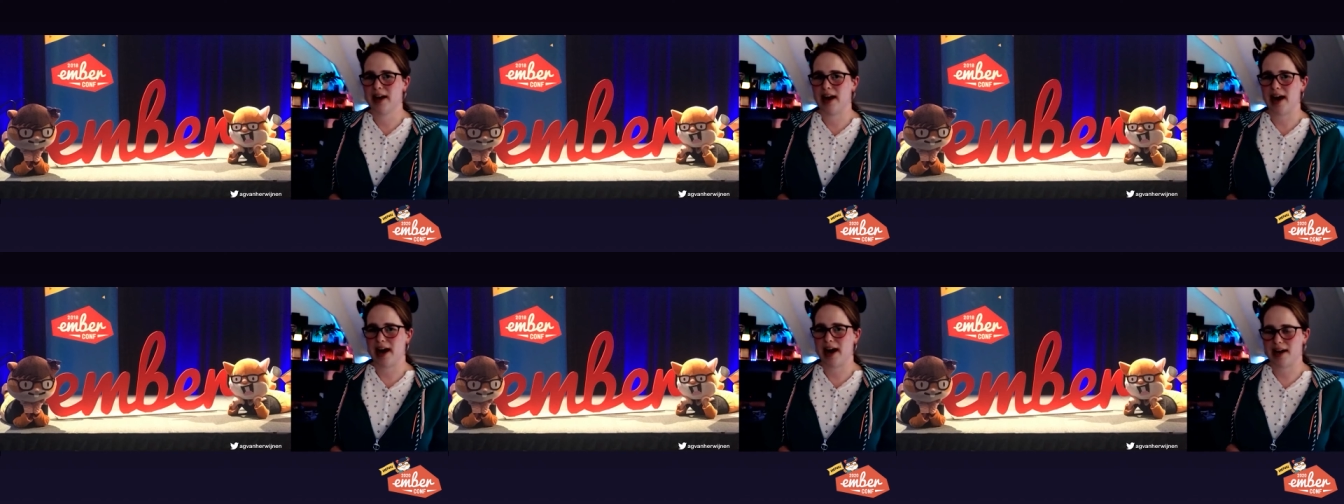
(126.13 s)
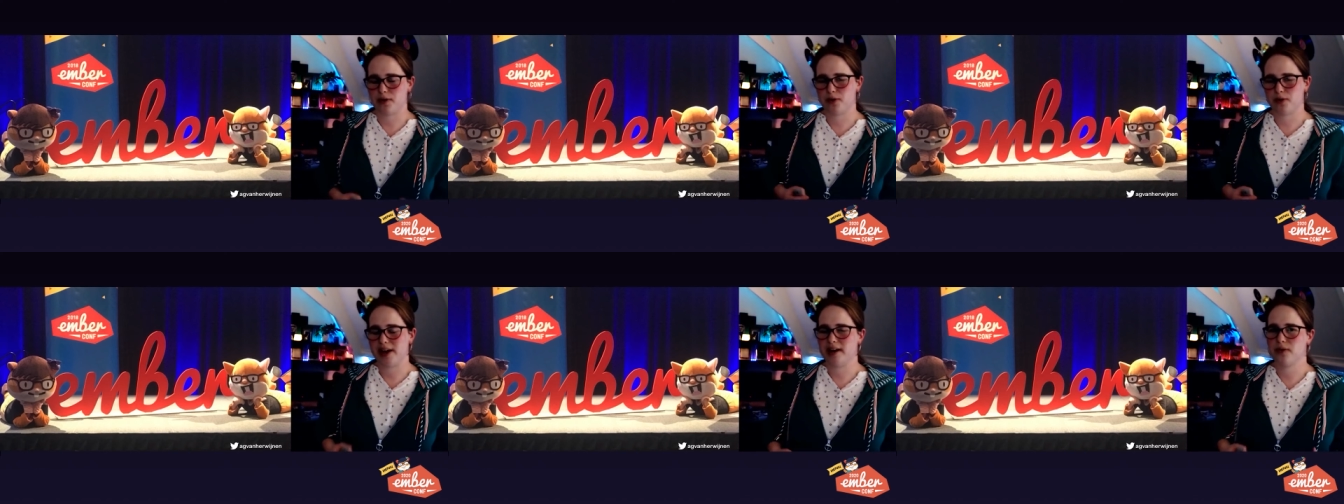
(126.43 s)

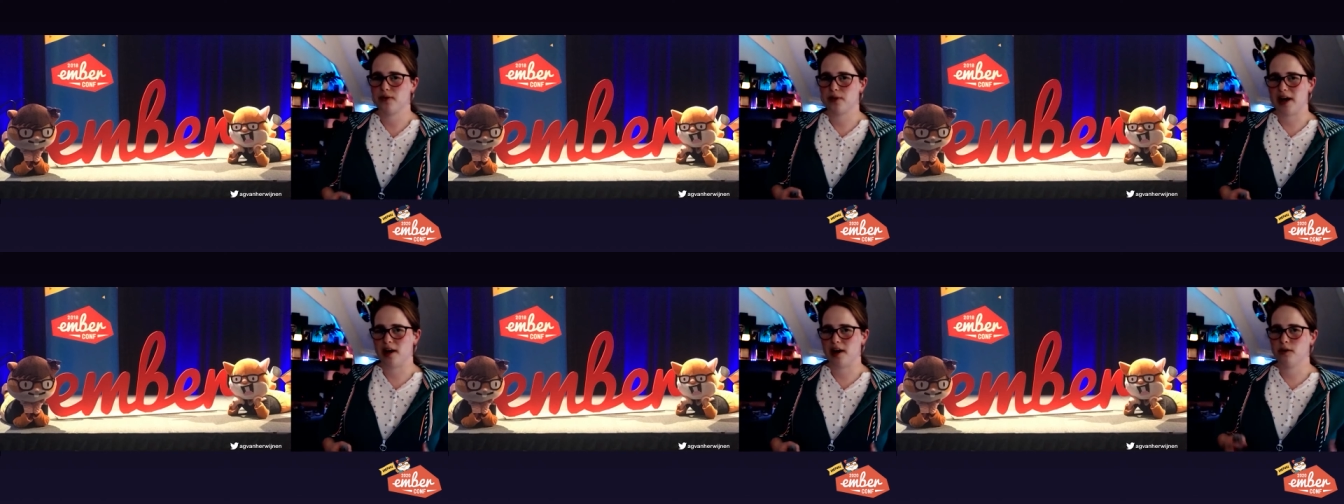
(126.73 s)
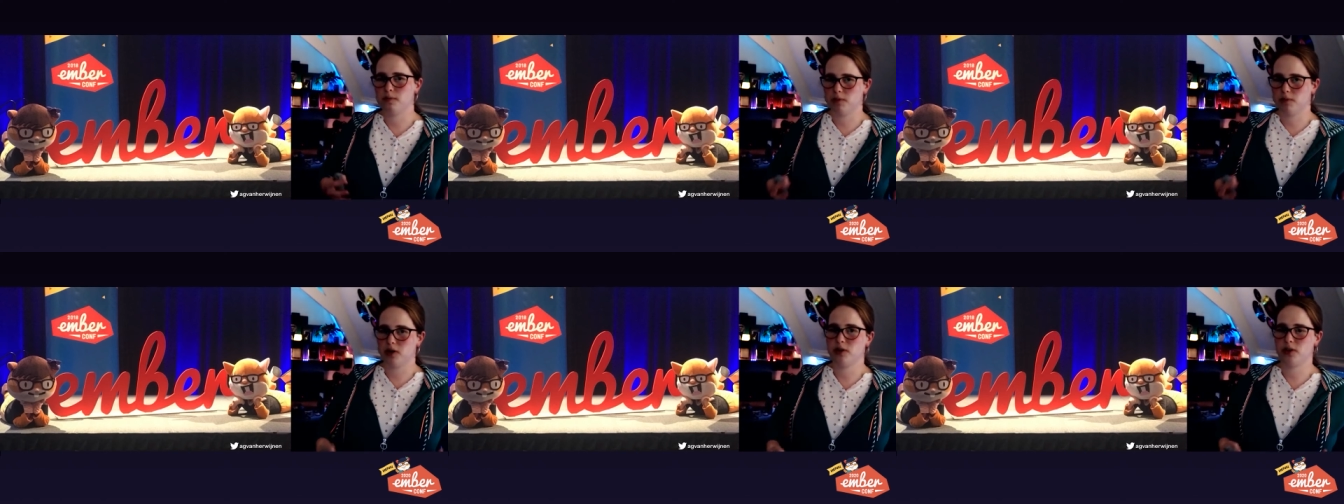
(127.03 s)
I ran
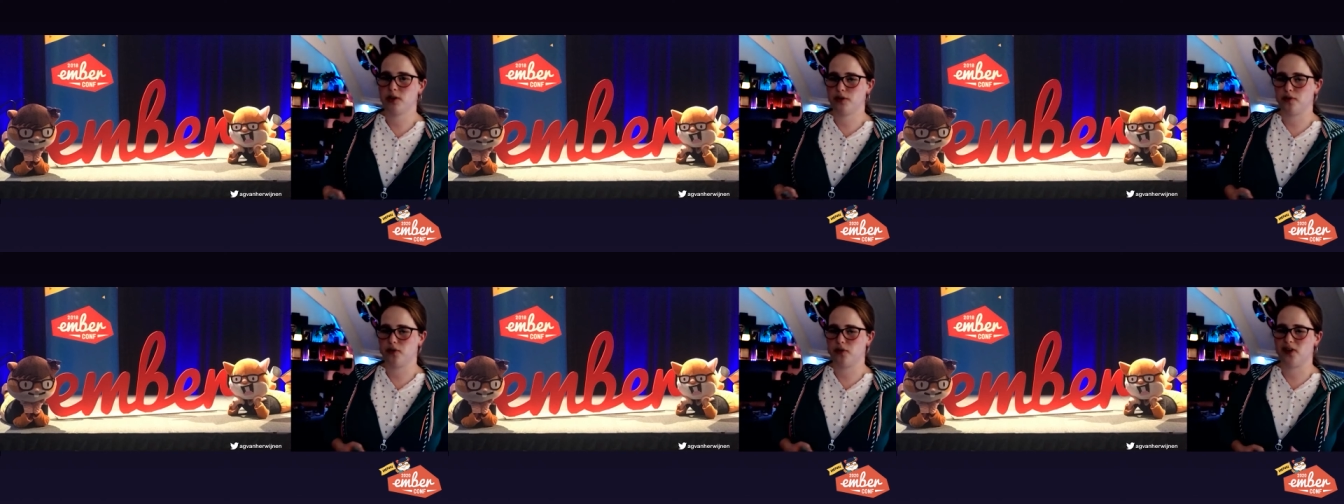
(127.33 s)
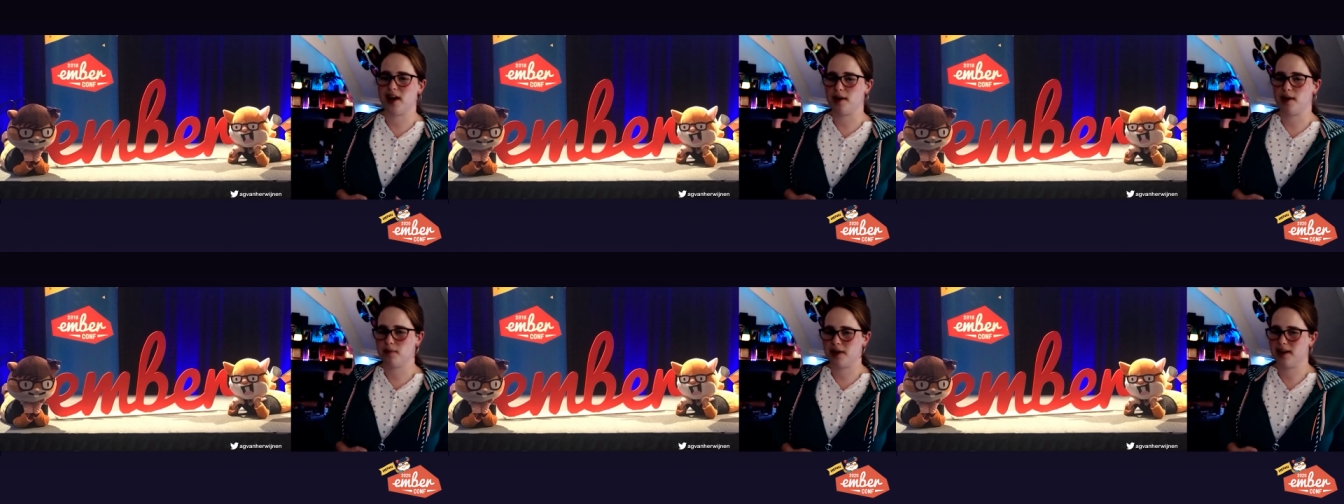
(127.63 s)
around most of the
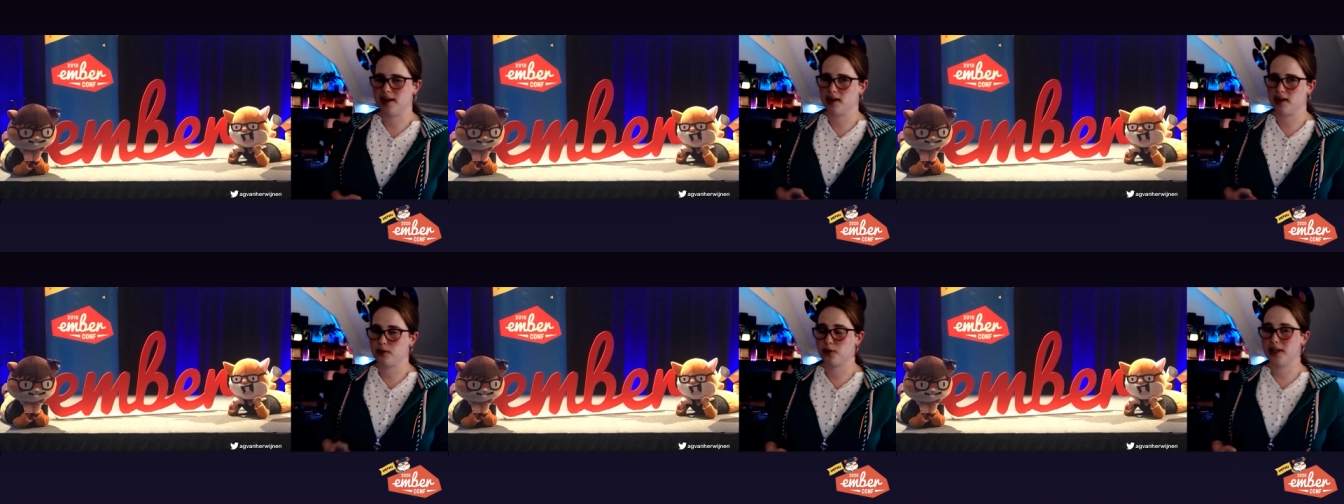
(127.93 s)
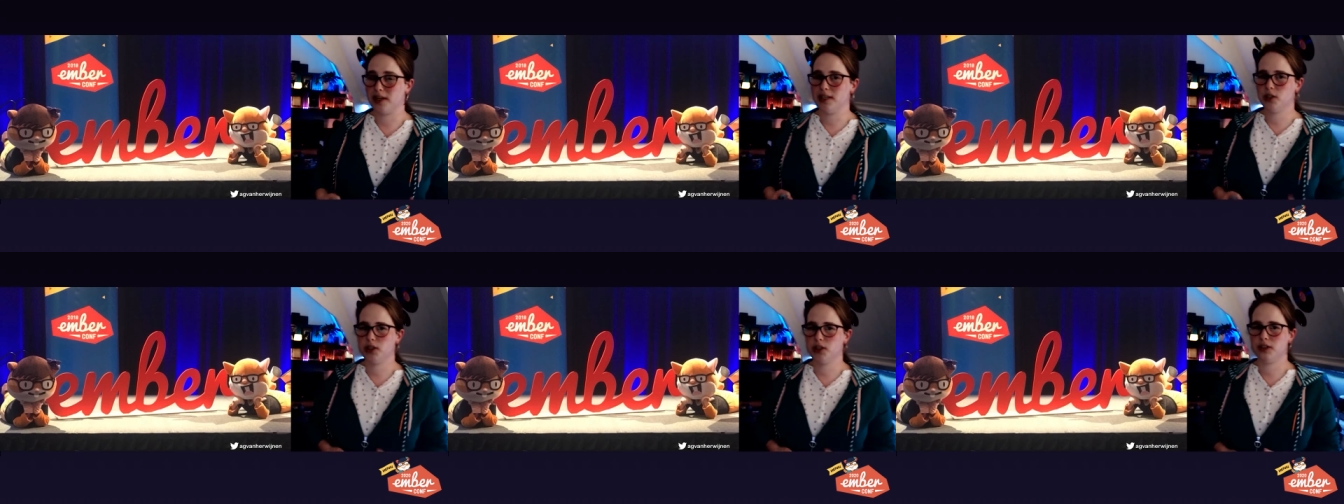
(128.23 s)
time in a
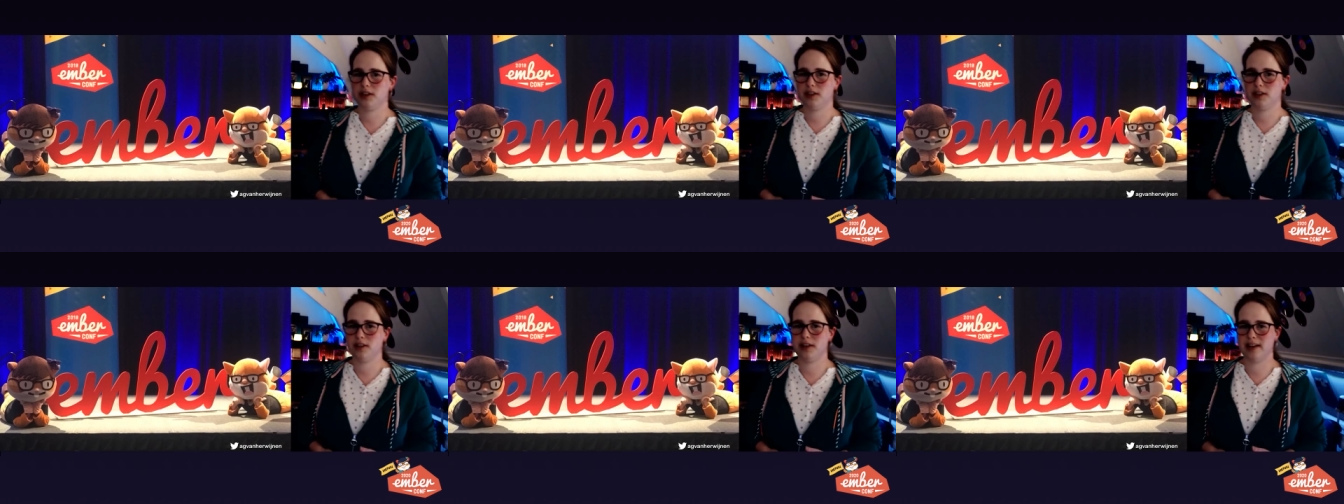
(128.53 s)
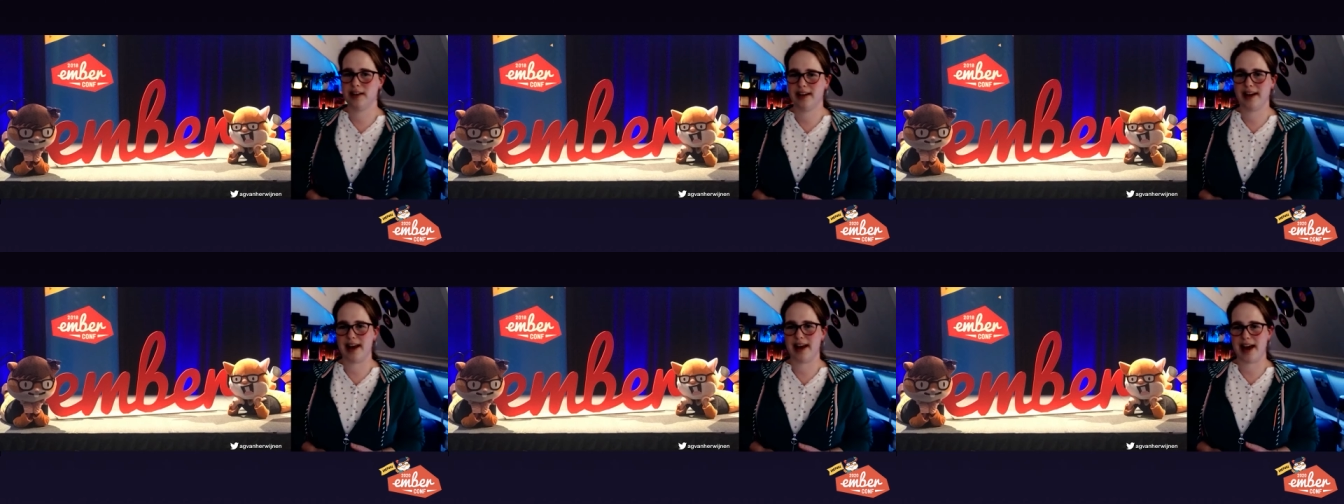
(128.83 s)
green shirt
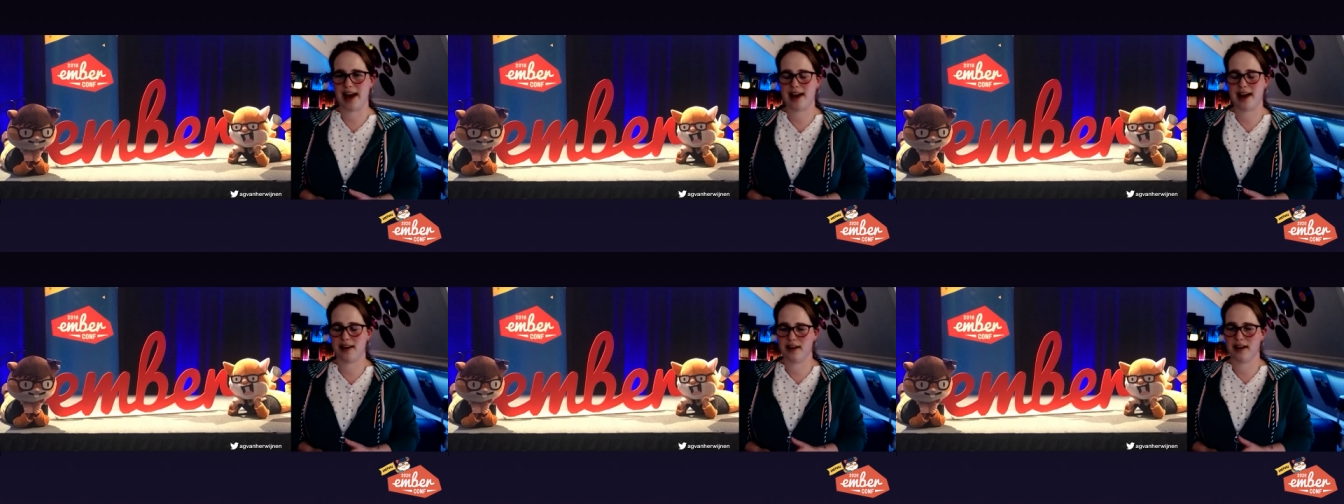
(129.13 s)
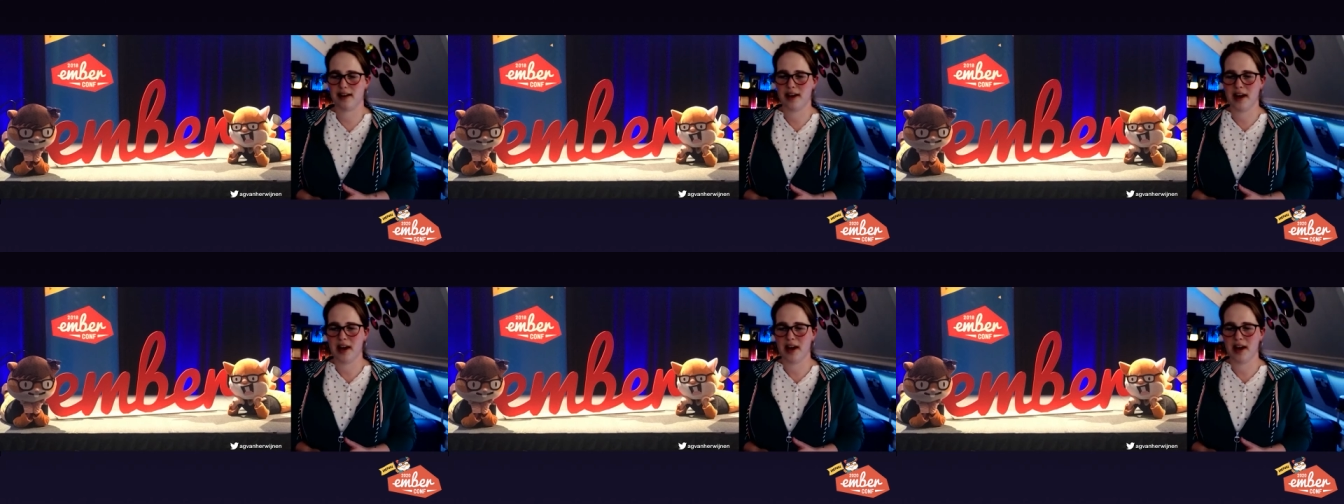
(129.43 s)
and